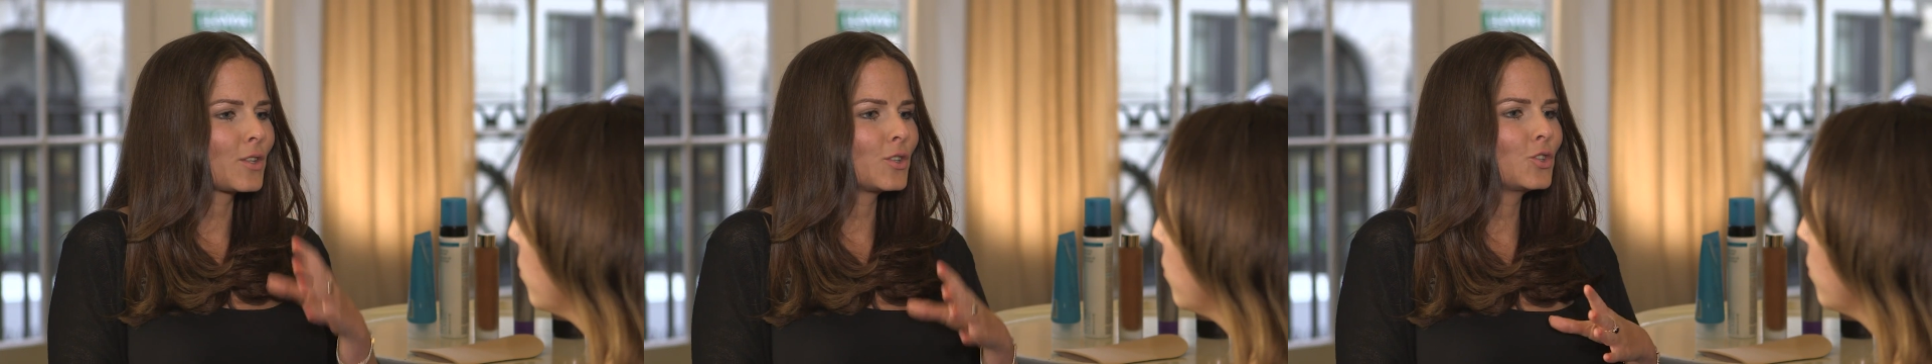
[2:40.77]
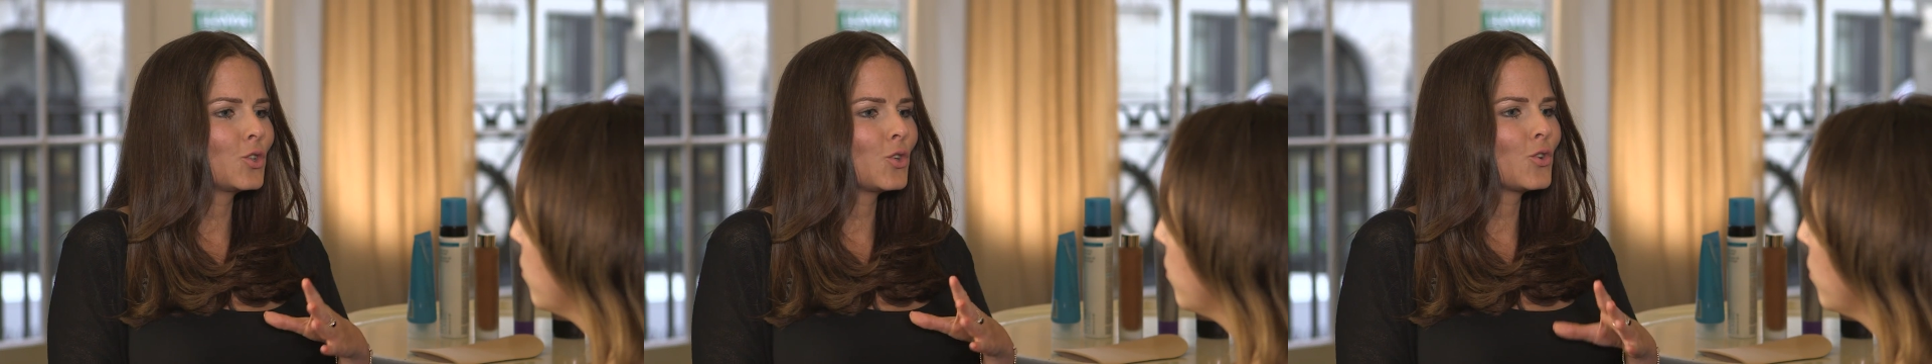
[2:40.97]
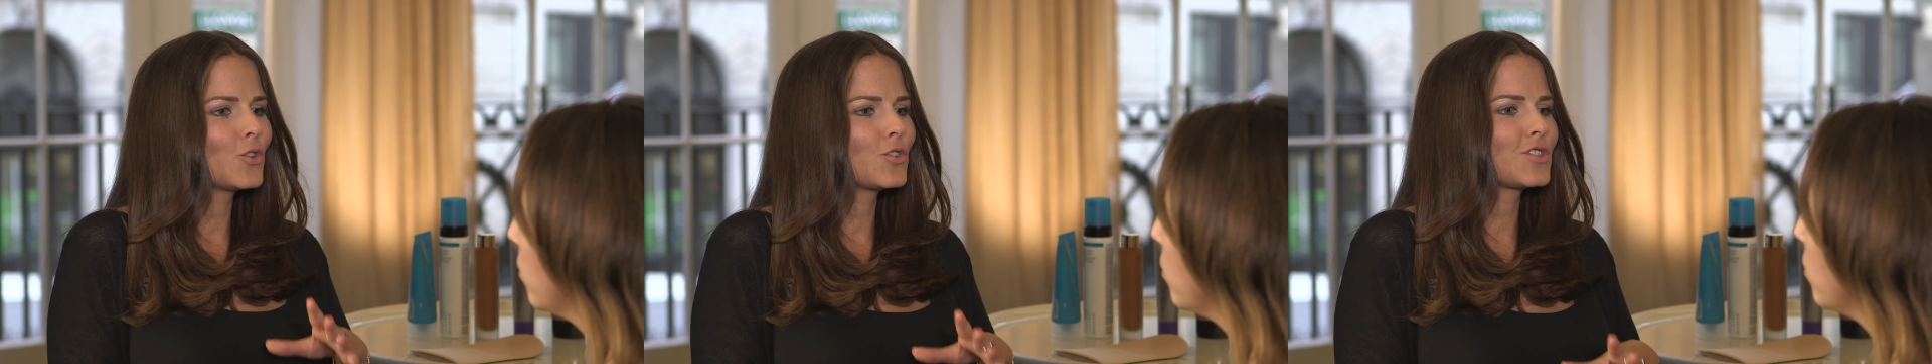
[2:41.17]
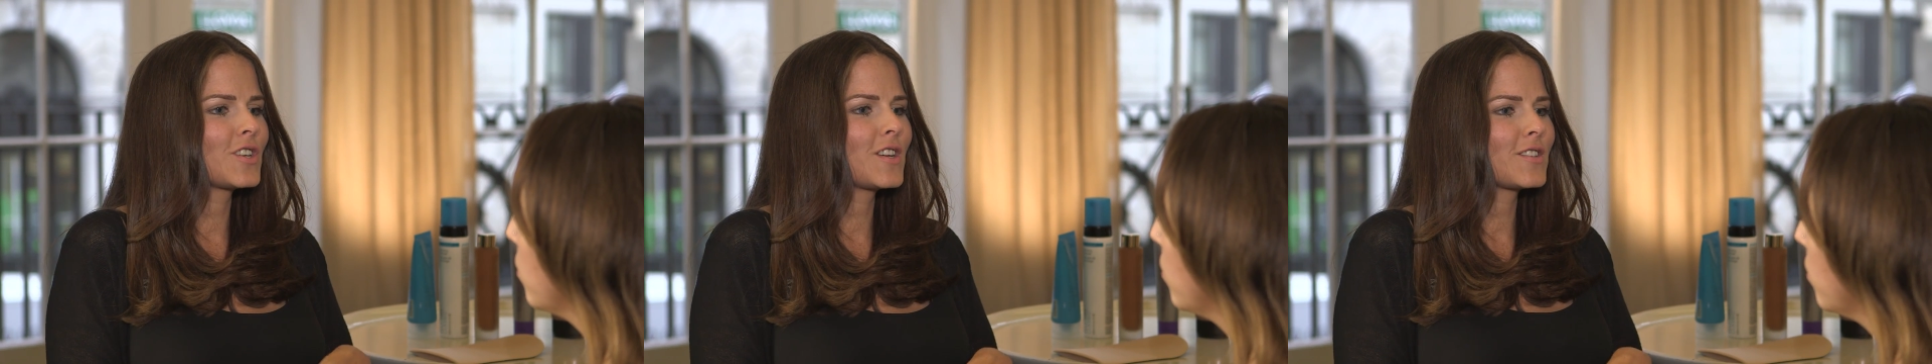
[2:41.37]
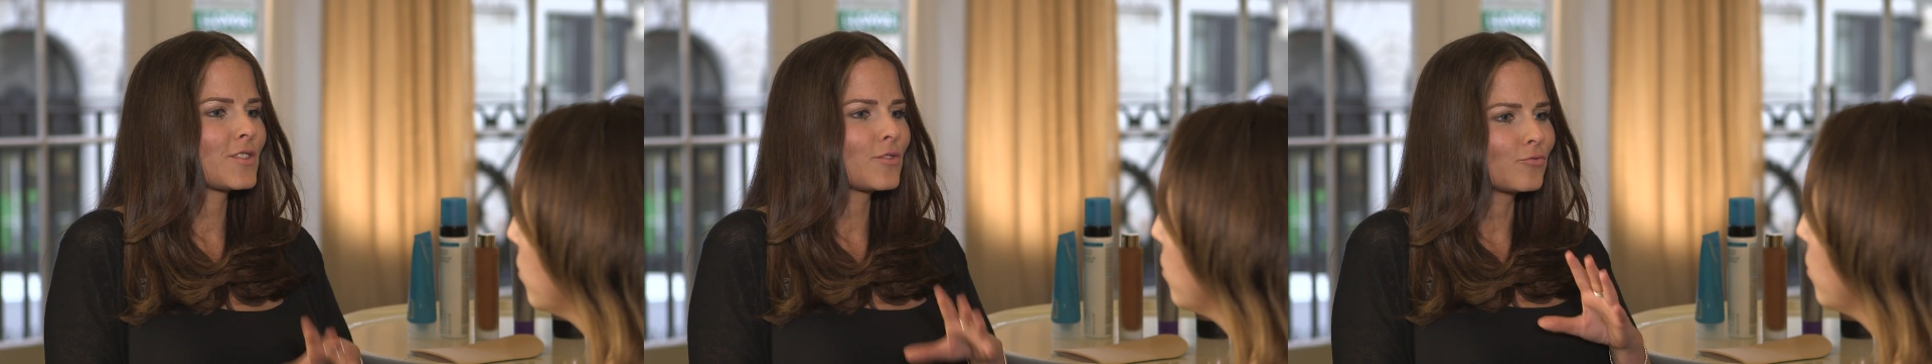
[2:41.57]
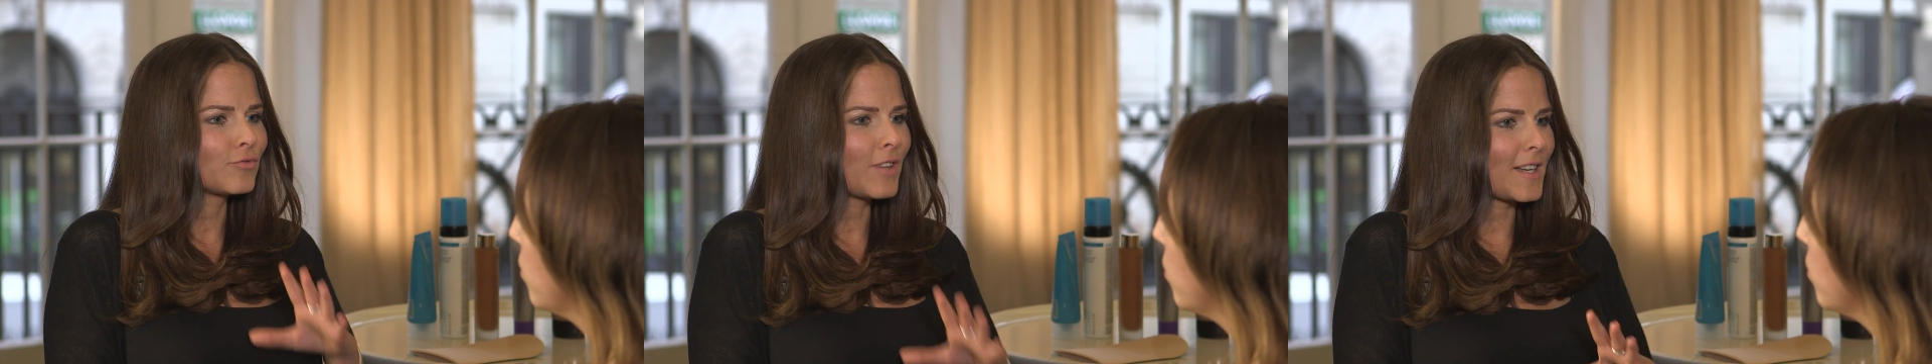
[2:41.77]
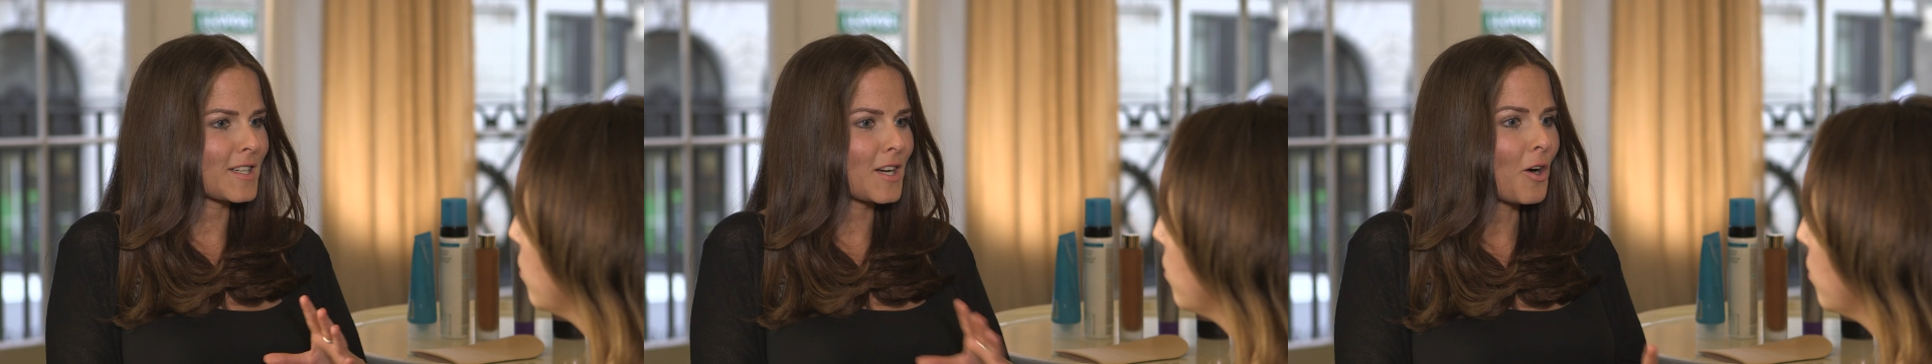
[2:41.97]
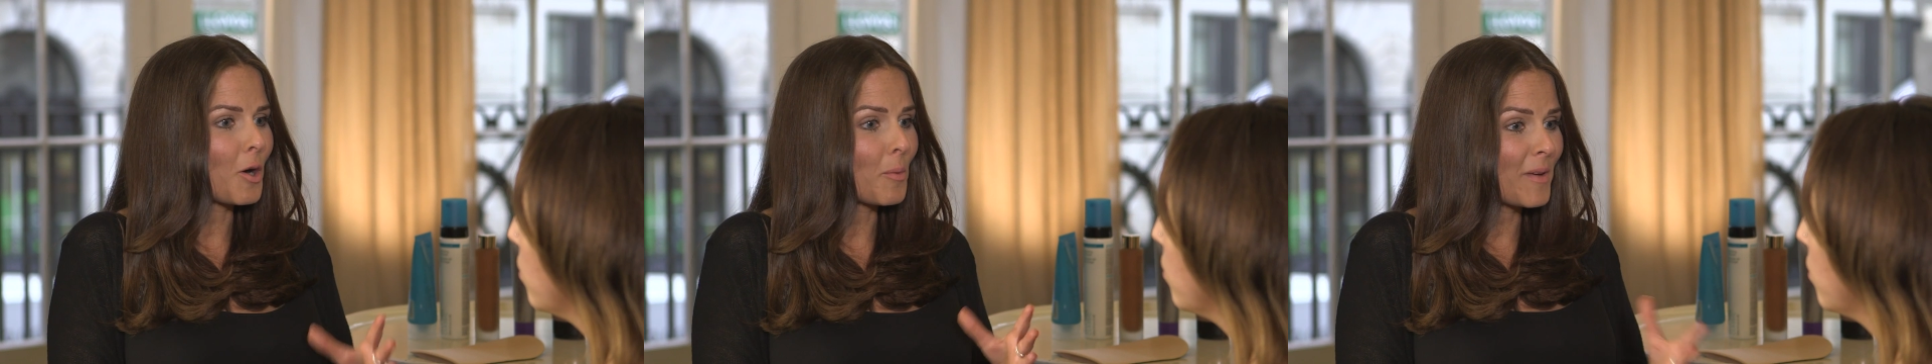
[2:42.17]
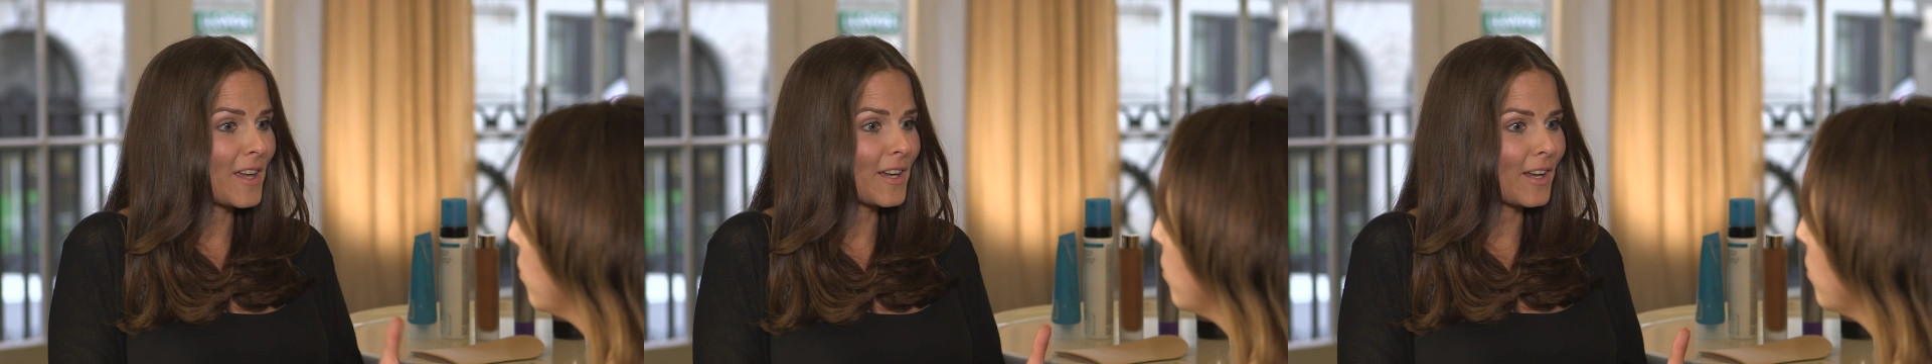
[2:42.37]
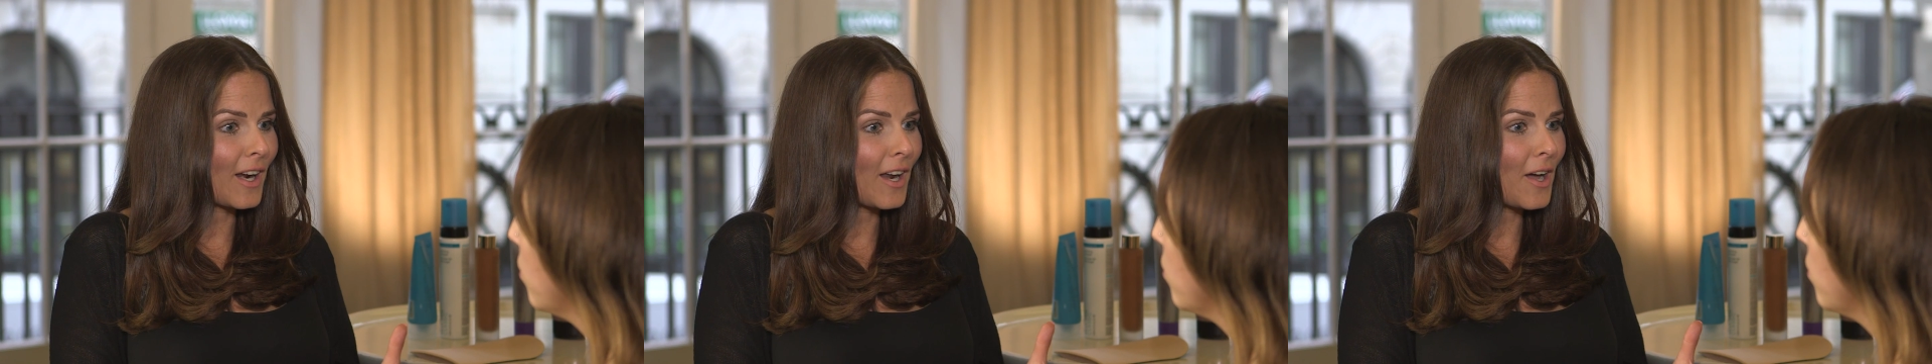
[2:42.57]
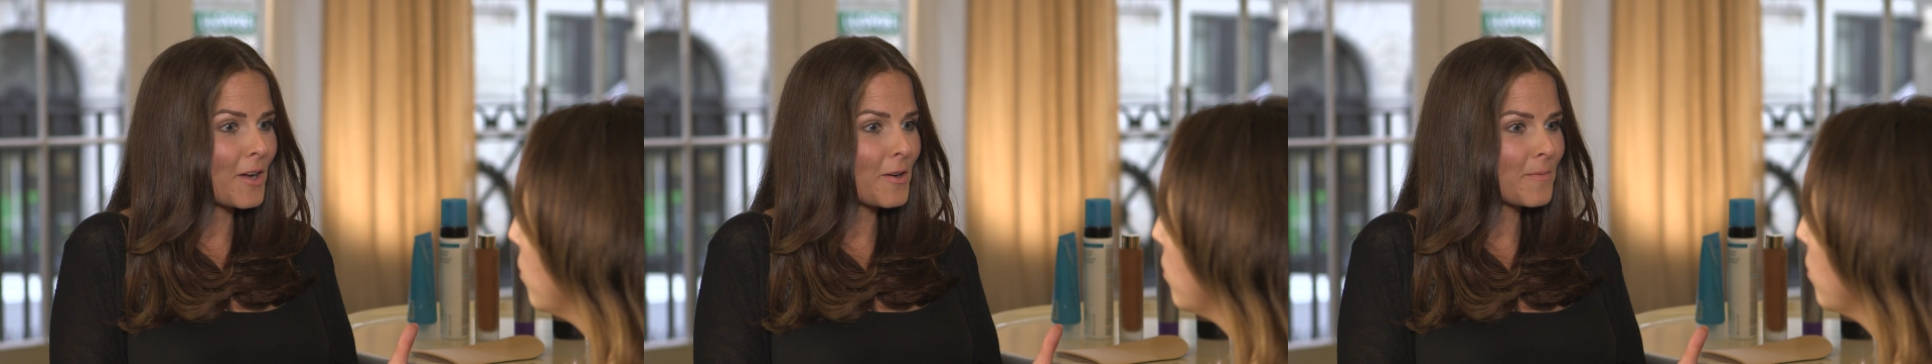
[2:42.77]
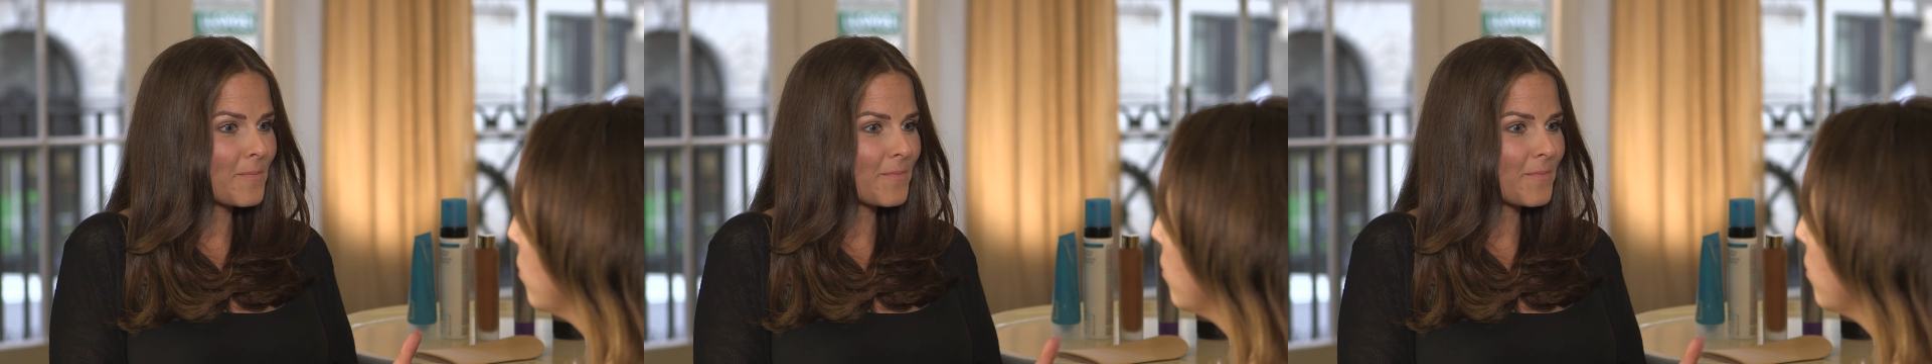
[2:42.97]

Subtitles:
gorgeous red carpet glow.